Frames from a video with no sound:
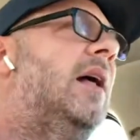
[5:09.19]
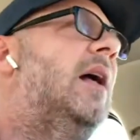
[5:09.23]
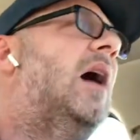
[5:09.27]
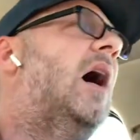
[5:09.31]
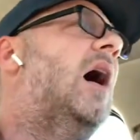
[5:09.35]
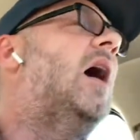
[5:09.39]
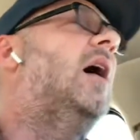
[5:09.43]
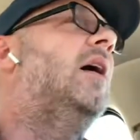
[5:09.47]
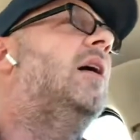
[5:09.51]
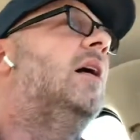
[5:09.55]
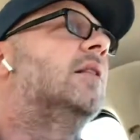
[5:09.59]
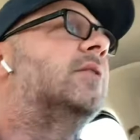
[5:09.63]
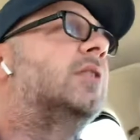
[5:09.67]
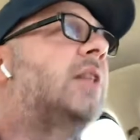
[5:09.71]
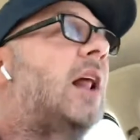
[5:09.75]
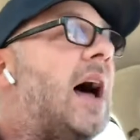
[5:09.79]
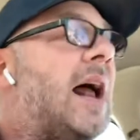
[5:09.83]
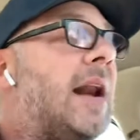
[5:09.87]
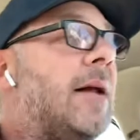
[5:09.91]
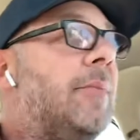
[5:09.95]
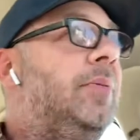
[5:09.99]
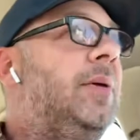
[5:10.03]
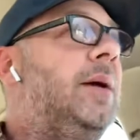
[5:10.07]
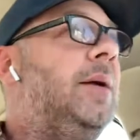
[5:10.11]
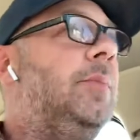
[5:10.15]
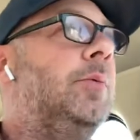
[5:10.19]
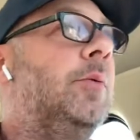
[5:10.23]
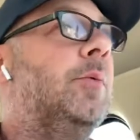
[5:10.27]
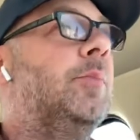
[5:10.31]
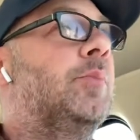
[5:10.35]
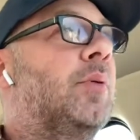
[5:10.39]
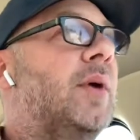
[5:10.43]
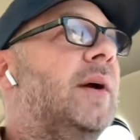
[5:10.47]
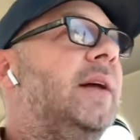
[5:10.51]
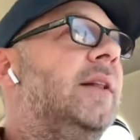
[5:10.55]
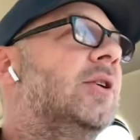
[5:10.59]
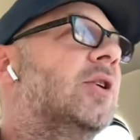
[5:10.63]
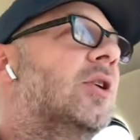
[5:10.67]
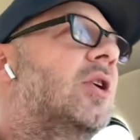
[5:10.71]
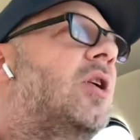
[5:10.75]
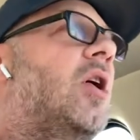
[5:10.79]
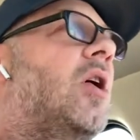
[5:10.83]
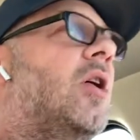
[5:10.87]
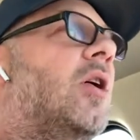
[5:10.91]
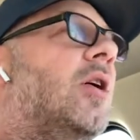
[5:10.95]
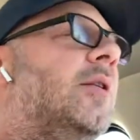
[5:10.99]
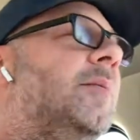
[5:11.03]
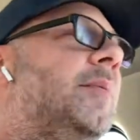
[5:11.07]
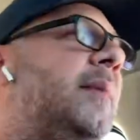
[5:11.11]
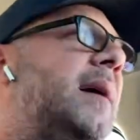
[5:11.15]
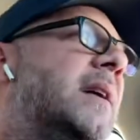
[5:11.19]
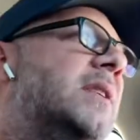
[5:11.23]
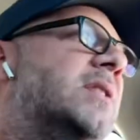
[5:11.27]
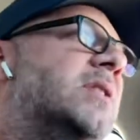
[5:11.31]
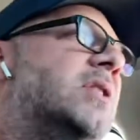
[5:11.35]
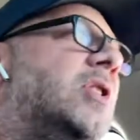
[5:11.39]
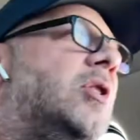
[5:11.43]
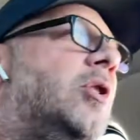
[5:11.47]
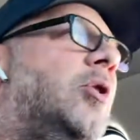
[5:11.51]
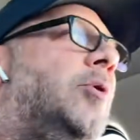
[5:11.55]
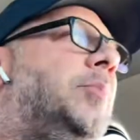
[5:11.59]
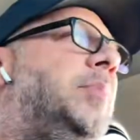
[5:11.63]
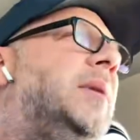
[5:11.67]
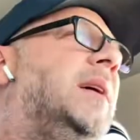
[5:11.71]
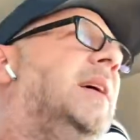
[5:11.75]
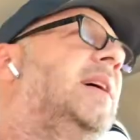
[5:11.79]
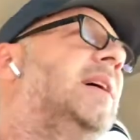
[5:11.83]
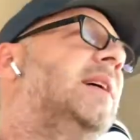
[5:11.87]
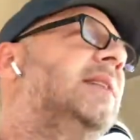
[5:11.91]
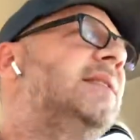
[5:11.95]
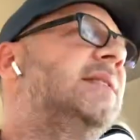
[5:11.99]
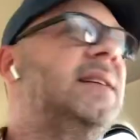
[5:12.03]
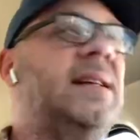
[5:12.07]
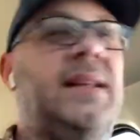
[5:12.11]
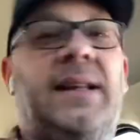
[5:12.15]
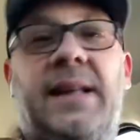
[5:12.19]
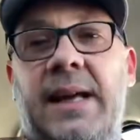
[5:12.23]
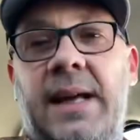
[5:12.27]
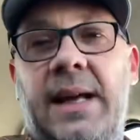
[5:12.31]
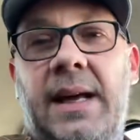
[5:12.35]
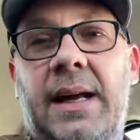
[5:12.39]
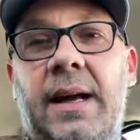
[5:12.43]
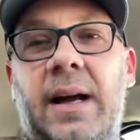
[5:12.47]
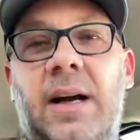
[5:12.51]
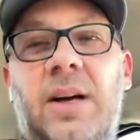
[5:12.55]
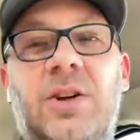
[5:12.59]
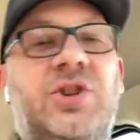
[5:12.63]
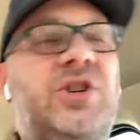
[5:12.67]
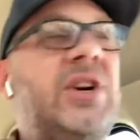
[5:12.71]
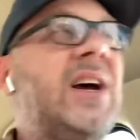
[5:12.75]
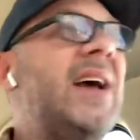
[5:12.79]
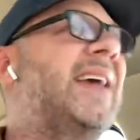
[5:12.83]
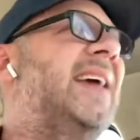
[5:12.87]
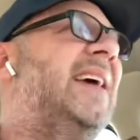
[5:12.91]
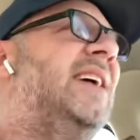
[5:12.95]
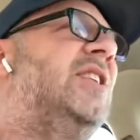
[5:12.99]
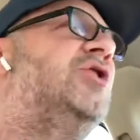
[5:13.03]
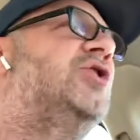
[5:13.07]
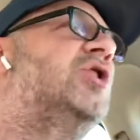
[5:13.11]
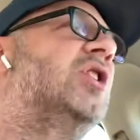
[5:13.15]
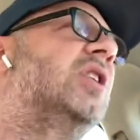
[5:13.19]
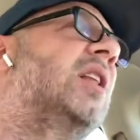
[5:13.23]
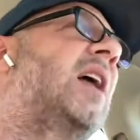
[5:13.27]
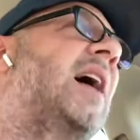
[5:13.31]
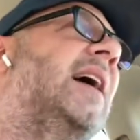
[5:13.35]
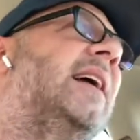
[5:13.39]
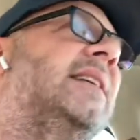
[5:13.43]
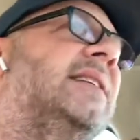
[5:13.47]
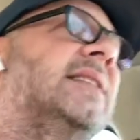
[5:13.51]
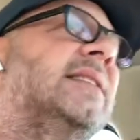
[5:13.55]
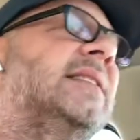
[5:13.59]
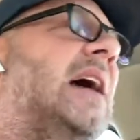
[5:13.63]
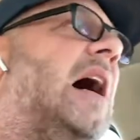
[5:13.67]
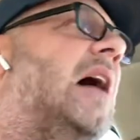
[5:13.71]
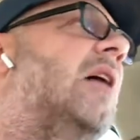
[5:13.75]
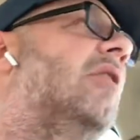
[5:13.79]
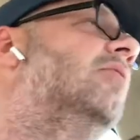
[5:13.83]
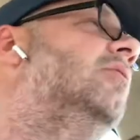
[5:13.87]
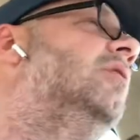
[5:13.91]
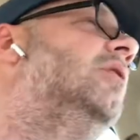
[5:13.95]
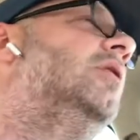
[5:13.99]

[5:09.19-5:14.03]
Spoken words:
A lot of people bring their car to Mexico because the check engine light is out.